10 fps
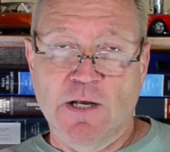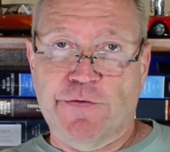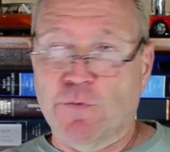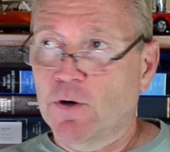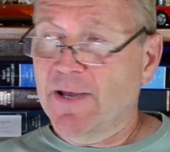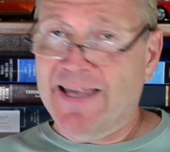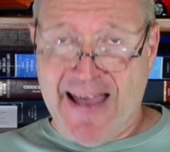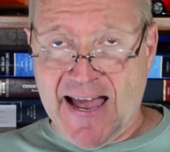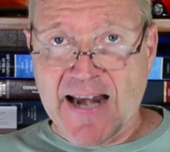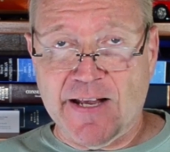So when a
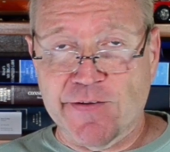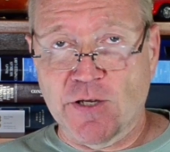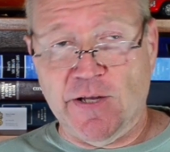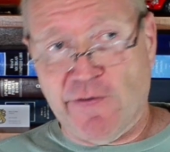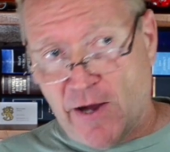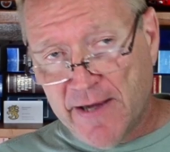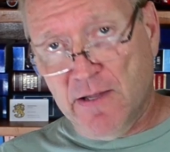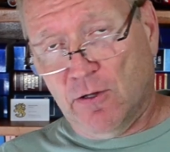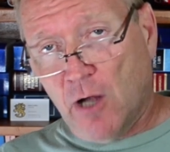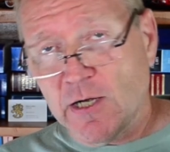mechanic is going to
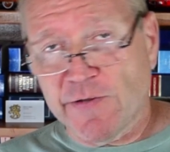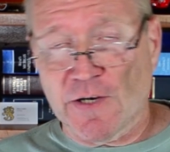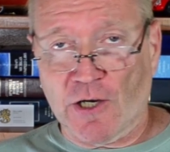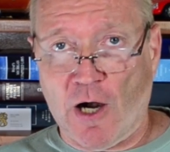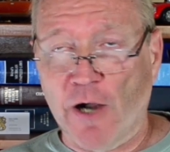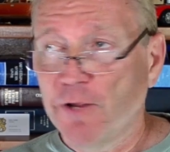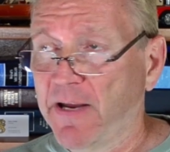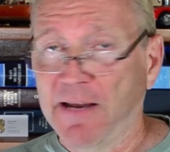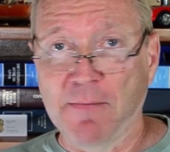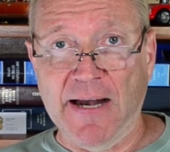tighten the lug nuts in a car, you
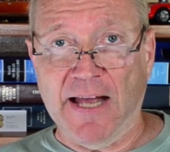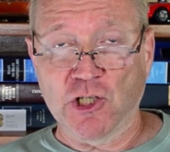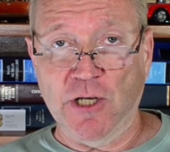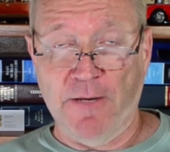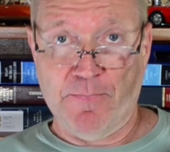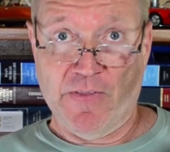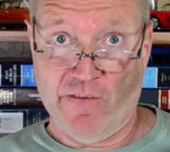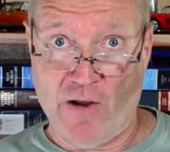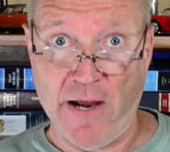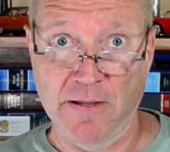mean he might actually
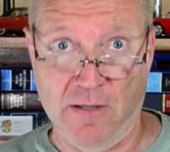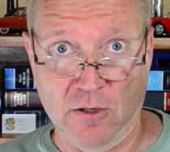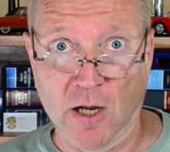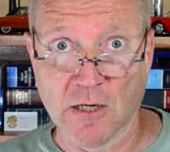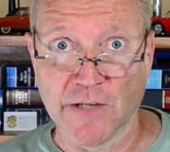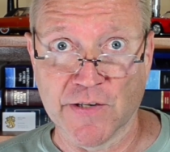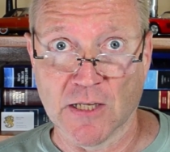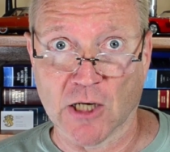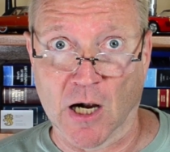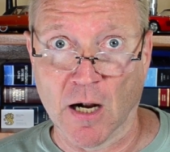tighten the lug nuts
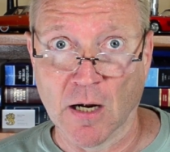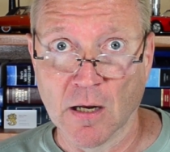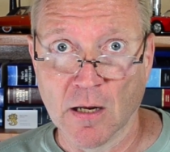on the car?